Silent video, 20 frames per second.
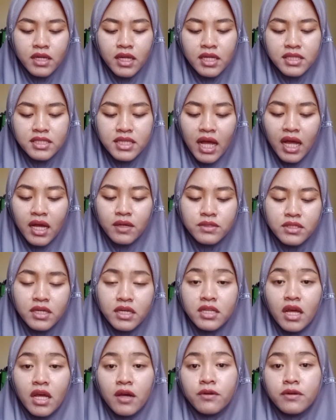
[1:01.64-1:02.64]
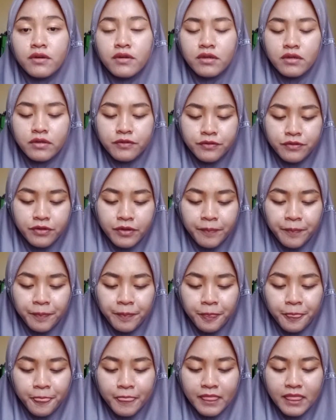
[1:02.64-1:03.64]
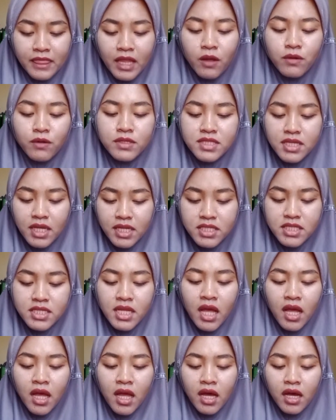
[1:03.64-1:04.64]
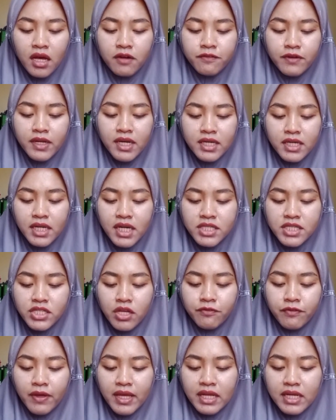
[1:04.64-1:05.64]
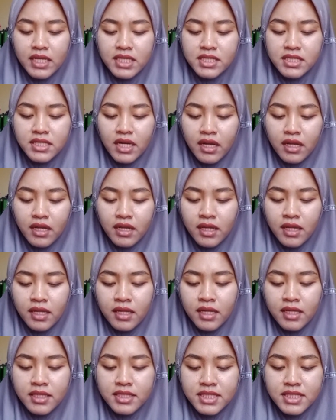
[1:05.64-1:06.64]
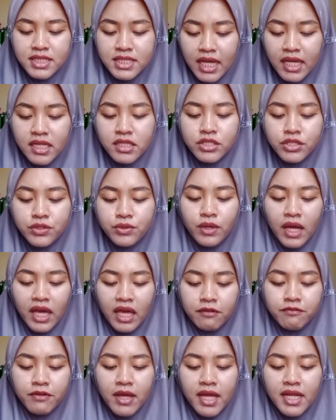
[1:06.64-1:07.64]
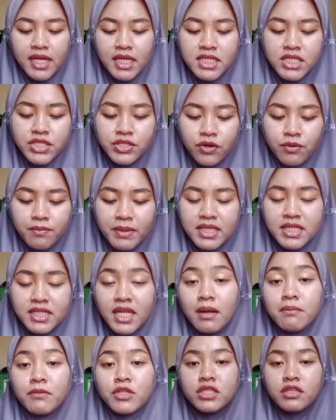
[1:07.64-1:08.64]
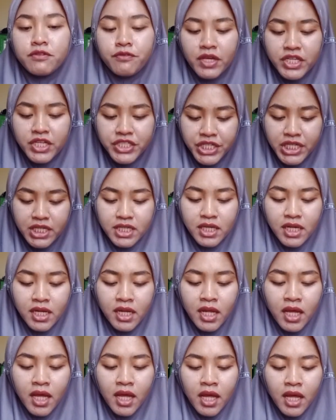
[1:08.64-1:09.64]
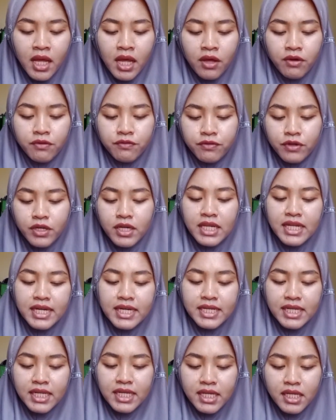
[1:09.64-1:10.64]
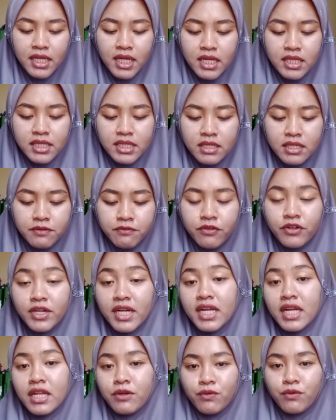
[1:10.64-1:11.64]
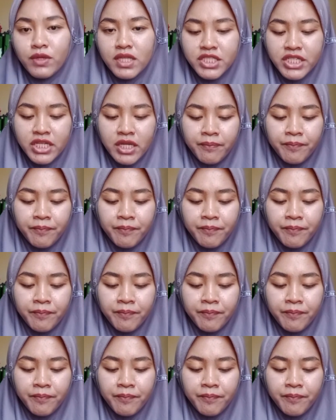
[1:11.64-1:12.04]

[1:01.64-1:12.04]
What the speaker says: the hundreds of thousands of learners of English tend to have an instrumental motivation for learning the foreign language.